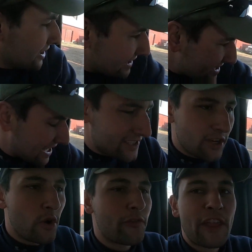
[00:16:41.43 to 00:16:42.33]
You have to stay
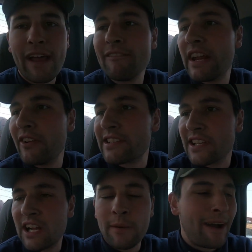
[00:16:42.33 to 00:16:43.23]
tuned for that video that's
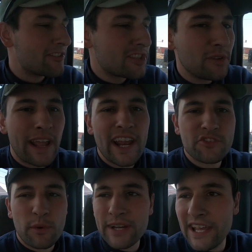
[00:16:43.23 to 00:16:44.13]
gonna come out in two
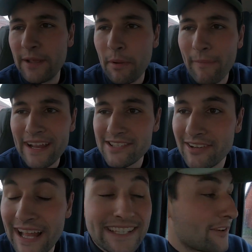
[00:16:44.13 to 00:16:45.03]
days, what we did, but
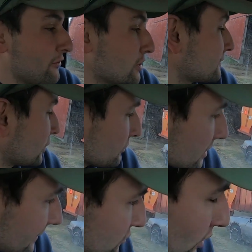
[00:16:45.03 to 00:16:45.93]
basically that's the first field work of